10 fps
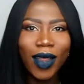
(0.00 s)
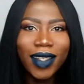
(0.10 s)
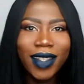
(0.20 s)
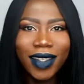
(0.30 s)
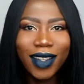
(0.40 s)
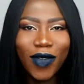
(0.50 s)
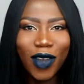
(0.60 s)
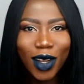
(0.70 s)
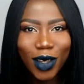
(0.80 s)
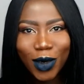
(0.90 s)
this is the
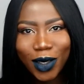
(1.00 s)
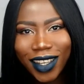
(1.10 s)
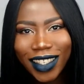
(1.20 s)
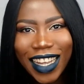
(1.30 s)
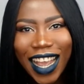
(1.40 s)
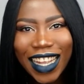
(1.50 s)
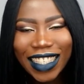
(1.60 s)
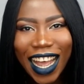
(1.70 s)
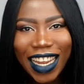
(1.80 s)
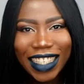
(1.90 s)
finished result.
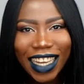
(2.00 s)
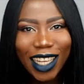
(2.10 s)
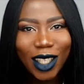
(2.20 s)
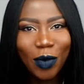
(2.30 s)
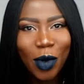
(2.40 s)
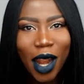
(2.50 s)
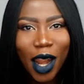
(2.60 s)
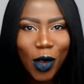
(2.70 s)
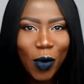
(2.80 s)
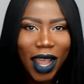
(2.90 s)
Yes, I decided to be a
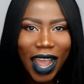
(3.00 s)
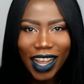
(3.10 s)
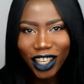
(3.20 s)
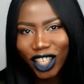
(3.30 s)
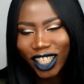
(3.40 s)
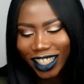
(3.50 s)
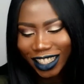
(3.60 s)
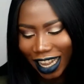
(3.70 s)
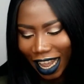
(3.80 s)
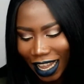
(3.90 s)
little bit edgy
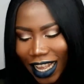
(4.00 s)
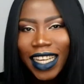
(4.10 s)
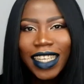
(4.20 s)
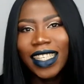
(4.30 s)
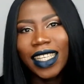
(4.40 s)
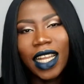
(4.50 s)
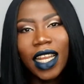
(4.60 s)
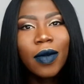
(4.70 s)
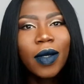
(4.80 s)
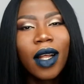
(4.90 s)
today. So the
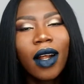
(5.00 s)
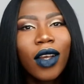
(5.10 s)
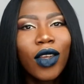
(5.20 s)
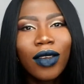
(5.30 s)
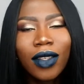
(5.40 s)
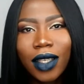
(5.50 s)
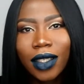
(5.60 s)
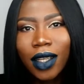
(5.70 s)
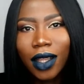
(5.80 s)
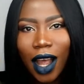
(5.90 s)
lipstick that I use
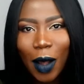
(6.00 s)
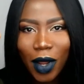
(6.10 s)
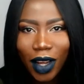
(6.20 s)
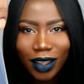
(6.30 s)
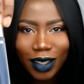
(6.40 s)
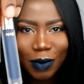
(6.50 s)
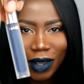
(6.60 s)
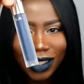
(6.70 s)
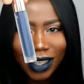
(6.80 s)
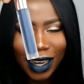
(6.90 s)
is the Nabla
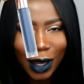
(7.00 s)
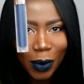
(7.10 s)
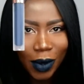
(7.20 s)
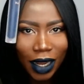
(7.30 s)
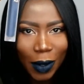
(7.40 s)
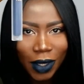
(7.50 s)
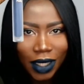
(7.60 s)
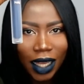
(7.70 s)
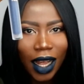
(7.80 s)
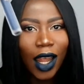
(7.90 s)
Cosmetic
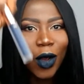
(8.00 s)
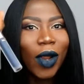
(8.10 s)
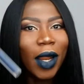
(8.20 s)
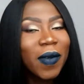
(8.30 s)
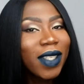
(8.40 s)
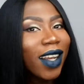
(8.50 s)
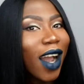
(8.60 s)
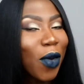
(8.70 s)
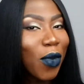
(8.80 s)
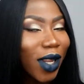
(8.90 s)
liquid
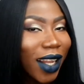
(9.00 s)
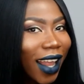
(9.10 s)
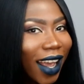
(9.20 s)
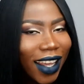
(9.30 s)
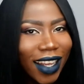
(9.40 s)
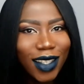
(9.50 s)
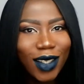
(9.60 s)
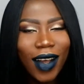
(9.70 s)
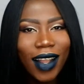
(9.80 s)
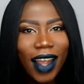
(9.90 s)
lipstick. I really like it.
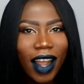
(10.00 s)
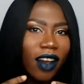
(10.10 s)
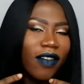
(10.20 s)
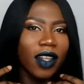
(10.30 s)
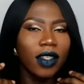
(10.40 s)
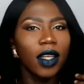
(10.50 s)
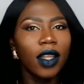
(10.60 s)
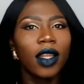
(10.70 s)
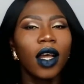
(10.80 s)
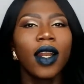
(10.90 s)
So I like how it
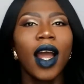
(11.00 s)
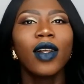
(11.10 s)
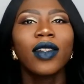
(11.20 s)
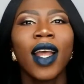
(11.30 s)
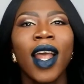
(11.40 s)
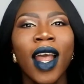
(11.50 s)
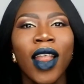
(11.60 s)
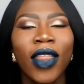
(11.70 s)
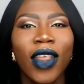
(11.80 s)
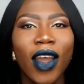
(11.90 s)
turned out,
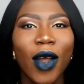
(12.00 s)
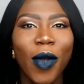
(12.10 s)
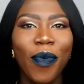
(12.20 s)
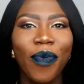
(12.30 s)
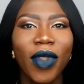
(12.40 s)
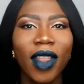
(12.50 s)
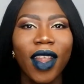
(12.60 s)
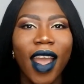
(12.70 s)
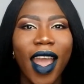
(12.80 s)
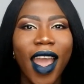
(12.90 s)

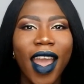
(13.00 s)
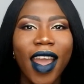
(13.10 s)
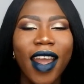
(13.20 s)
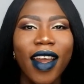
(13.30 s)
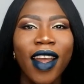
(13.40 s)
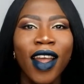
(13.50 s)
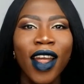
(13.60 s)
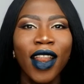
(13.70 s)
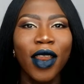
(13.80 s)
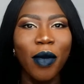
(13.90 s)
the hair,
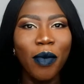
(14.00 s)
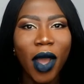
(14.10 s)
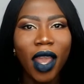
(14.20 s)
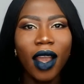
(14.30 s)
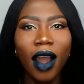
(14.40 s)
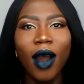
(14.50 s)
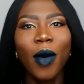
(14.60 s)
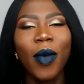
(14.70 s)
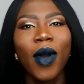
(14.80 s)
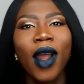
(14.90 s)
the
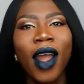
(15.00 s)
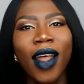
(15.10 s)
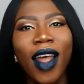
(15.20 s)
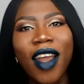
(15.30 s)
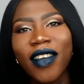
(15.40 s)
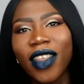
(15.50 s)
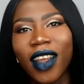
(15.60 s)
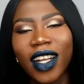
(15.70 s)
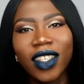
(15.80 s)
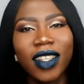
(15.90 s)
makeup,
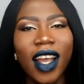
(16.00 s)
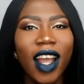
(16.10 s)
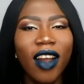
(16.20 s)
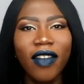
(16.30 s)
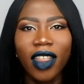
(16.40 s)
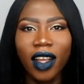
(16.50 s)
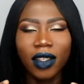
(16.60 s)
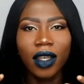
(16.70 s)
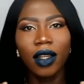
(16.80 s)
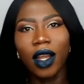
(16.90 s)
everything. I just like how
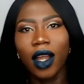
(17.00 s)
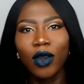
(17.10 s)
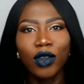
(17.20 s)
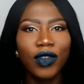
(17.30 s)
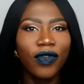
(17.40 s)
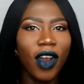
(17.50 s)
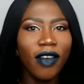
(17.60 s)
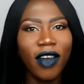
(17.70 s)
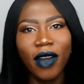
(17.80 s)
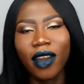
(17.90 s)
everything turned out. It looks
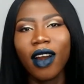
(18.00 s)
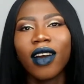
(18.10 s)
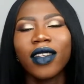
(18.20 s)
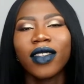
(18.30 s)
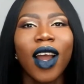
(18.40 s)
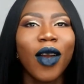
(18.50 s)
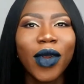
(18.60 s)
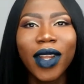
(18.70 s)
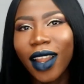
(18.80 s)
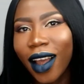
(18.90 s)
very, very nice. I
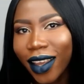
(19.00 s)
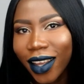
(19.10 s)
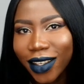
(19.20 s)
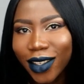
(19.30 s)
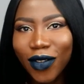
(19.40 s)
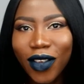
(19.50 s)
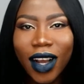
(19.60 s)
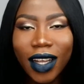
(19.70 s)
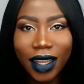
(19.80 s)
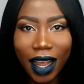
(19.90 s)
really like it. So if you
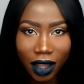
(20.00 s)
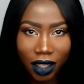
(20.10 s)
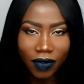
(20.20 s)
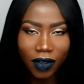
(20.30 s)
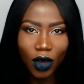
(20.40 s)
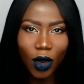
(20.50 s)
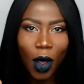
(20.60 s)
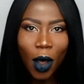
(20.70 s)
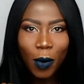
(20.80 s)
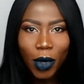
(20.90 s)
guys like this video,
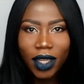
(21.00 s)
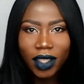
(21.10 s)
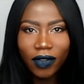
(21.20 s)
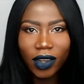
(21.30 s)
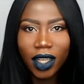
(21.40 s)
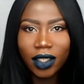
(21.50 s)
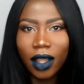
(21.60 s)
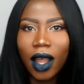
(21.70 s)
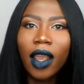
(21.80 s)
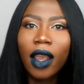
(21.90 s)
please don't forget to
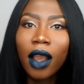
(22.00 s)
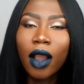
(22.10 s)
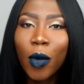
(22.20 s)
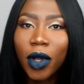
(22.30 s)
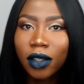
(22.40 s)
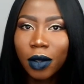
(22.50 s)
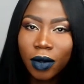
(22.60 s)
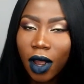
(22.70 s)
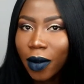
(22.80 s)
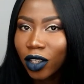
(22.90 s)
like, comment,
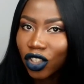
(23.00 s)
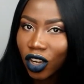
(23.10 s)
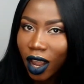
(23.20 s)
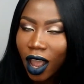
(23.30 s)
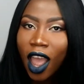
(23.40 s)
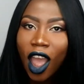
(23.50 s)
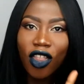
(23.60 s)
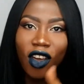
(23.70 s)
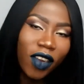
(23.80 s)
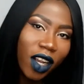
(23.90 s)
subscribe and share.
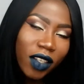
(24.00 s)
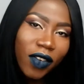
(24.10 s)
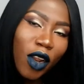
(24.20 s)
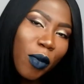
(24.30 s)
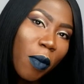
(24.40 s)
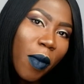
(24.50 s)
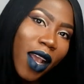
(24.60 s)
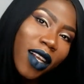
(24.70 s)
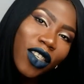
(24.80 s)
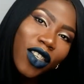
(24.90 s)
And don't forget to follow me on my
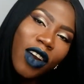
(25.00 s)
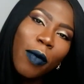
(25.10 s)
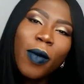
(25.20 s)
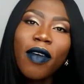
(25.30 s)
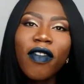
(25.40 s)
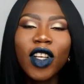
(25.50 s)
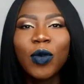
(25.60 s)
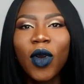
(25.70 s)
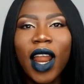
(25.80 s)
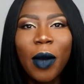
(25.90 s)
Instagram and my
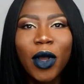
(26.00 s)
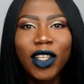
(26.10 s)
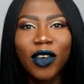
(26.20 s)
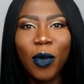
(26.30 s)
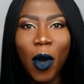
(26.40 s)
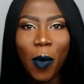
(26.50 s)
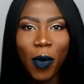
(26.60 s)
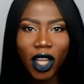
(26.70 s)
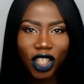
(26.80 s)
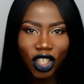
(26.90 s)
Facebook like page for more
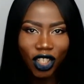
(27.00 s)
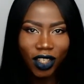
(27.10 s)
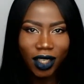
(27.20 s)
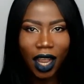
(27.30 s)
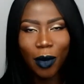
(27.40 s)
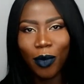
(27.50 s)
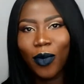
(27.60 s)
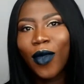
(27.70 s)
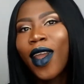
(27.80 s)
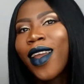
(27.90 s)
pictures. And